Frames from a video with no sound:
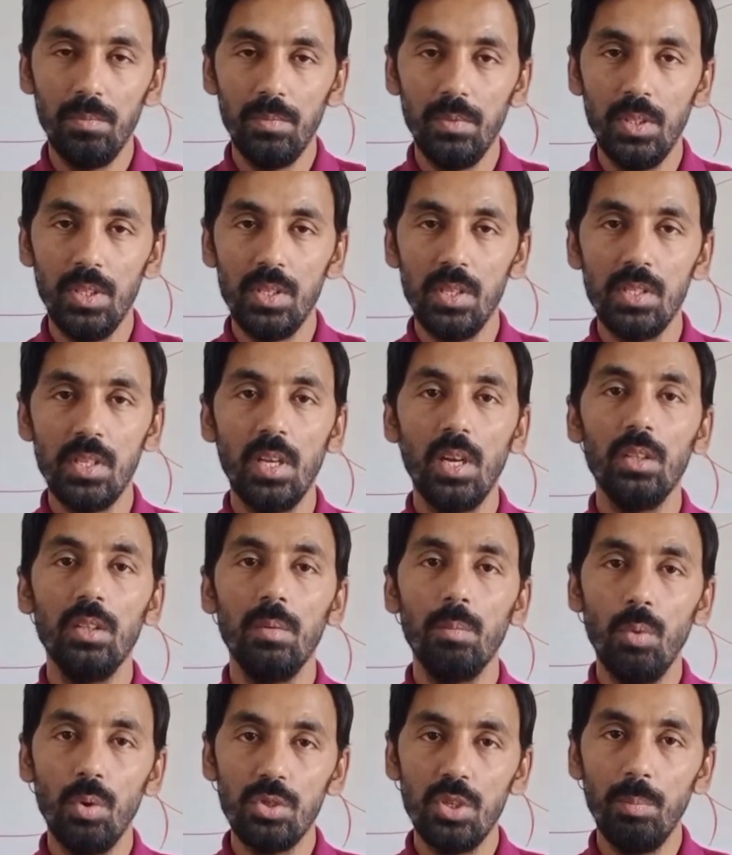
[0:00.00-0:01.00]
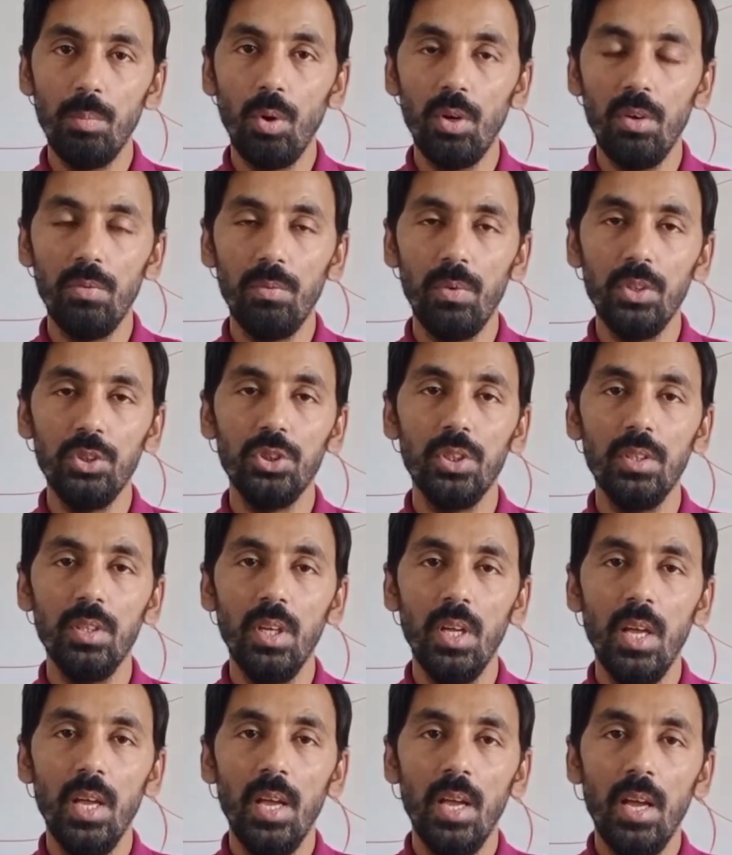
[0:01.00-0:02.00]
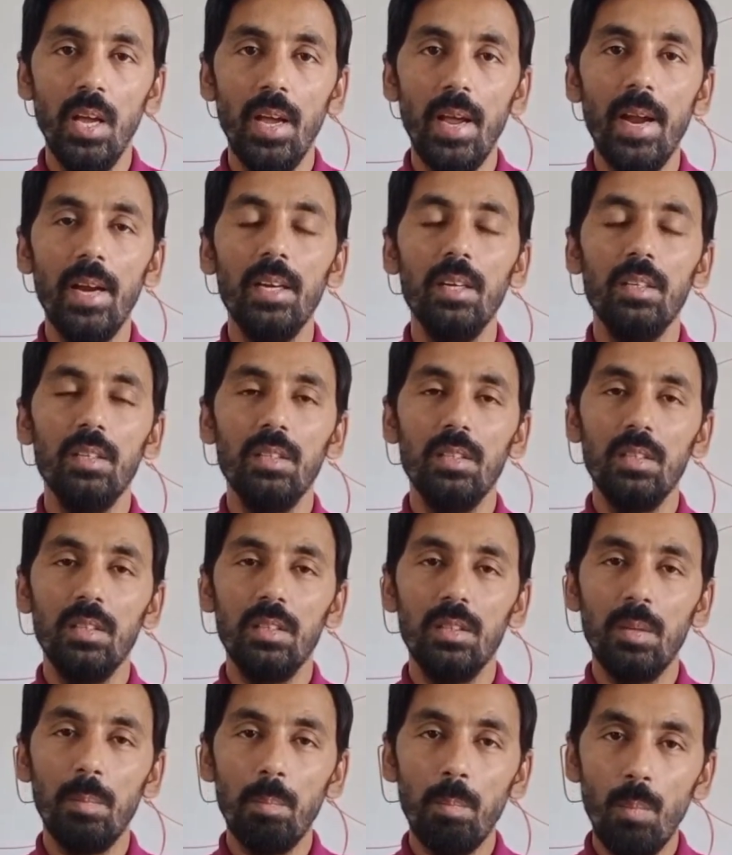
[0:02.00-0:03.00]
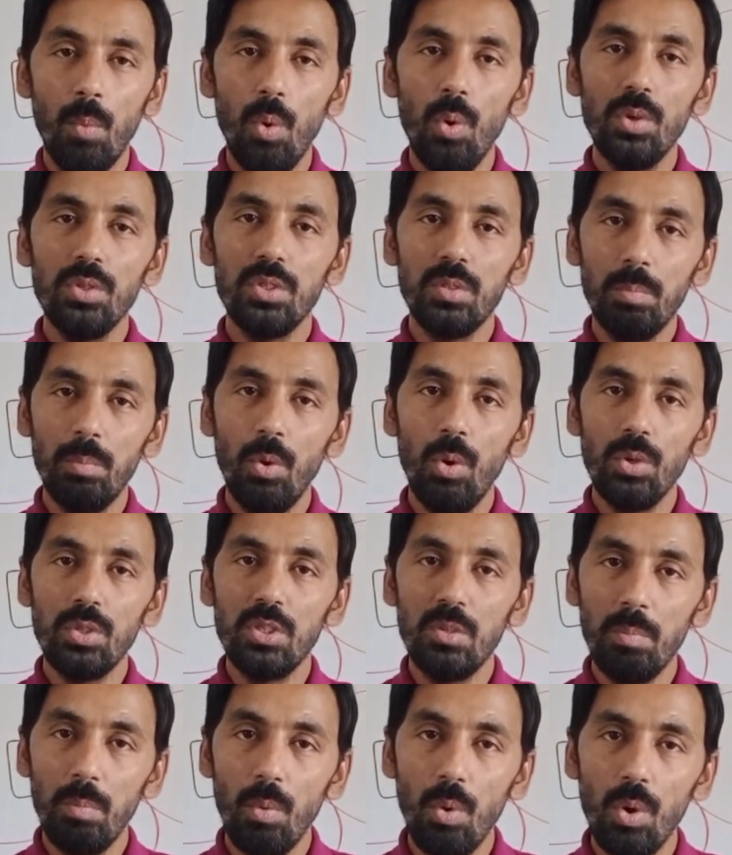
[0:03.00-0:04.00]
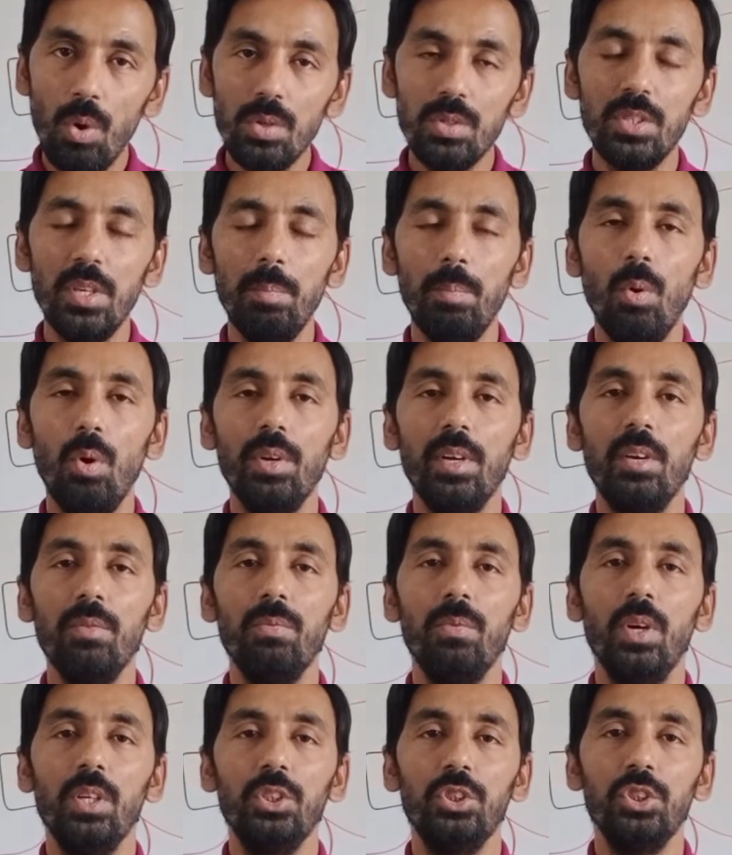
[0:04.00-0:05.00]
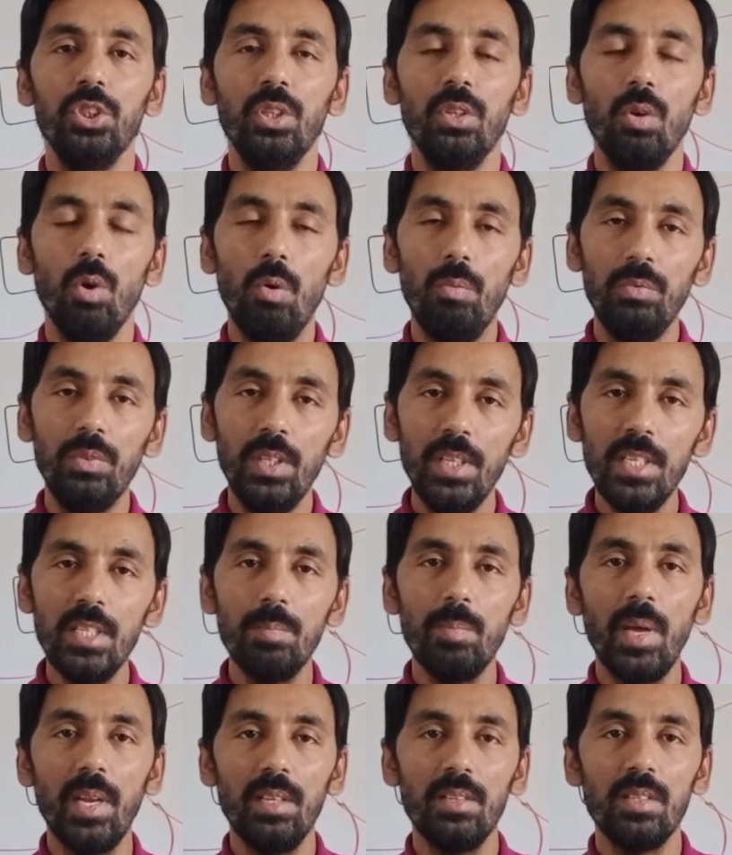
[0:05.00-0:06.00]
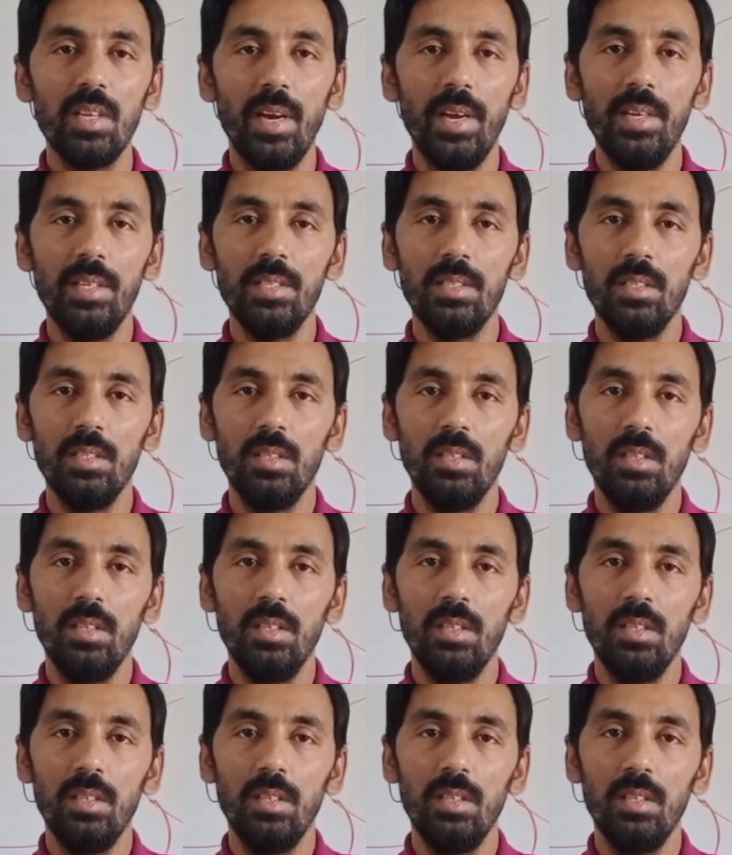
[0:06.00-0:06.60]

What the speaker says: This is another most important function, and the most important function of these pericytes